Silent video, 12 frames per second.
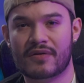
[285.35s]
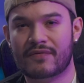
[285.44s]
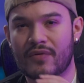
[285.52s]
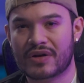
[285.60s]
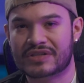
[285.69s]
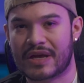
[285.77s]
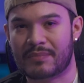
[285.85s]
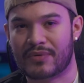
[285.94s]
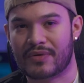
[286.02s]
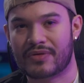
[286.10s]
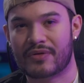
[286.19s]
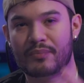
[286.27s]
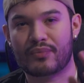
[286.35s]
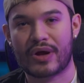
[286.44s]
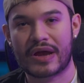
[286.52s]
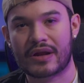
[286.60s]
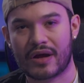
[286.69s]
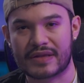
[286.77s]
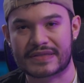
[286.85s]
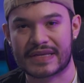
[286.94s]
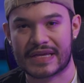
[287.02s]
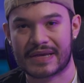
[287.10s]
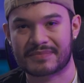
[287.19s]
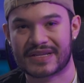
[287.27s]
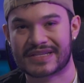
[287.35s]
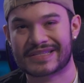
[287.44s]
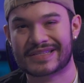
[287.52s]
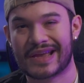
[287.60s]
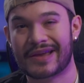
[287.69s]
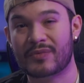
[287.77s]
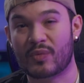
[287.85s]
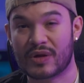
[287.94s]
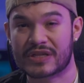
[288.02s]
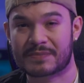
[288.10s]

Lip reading: For example, the bright HUDs in games that stay in one